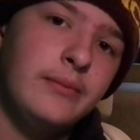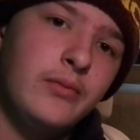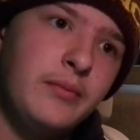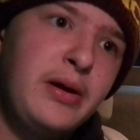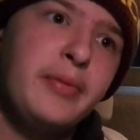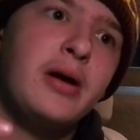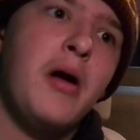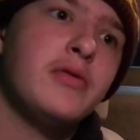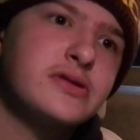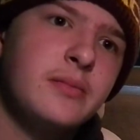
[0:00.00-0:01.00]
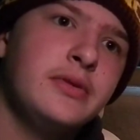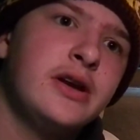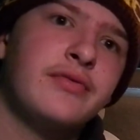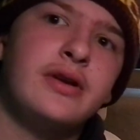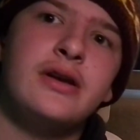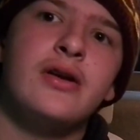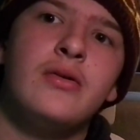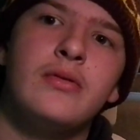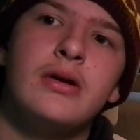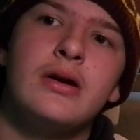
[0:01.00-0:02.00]
When people come out with something different, you
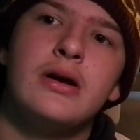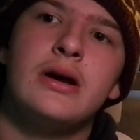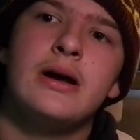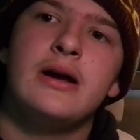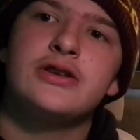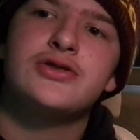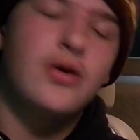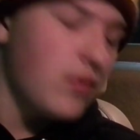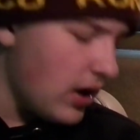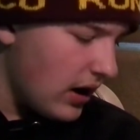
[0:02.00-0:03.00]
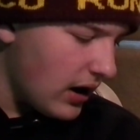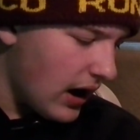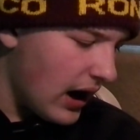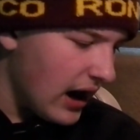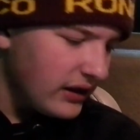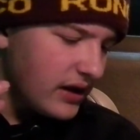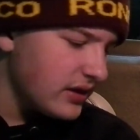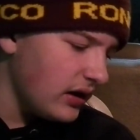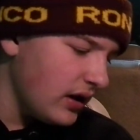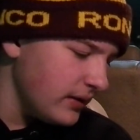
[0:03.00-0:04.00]
know. So I liked
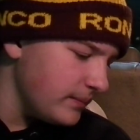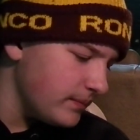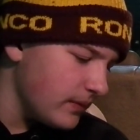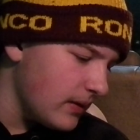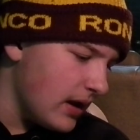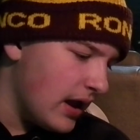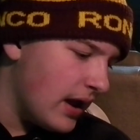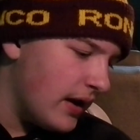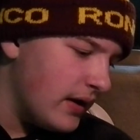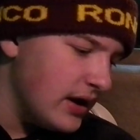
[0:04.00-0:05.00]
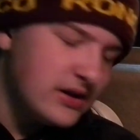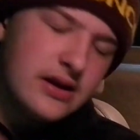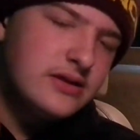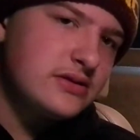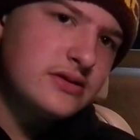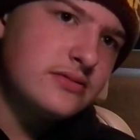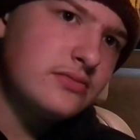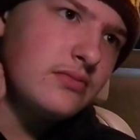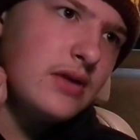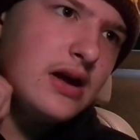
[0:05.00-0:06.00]
it a lot, and it's
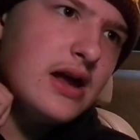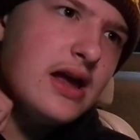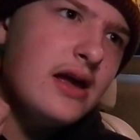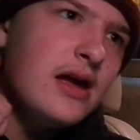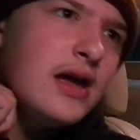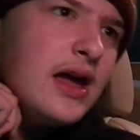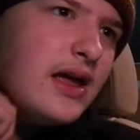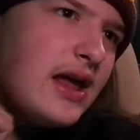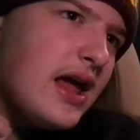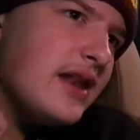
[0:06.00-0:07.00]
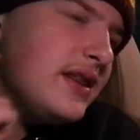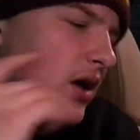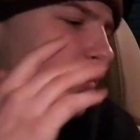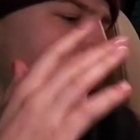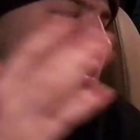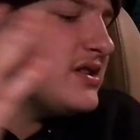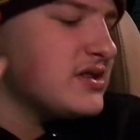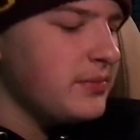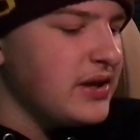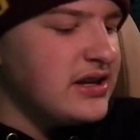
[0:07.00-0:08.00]
not only is it
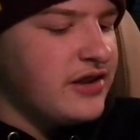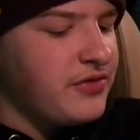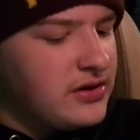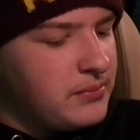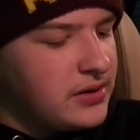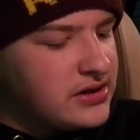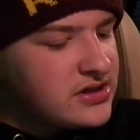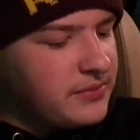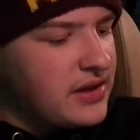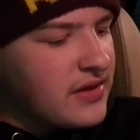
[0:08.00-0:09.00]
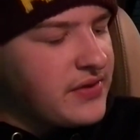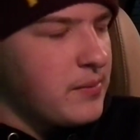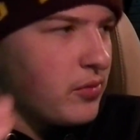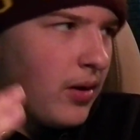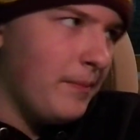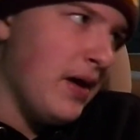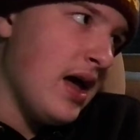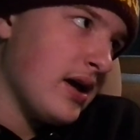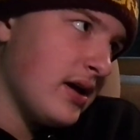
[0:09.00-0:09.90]
something different, but it's something that they brought back.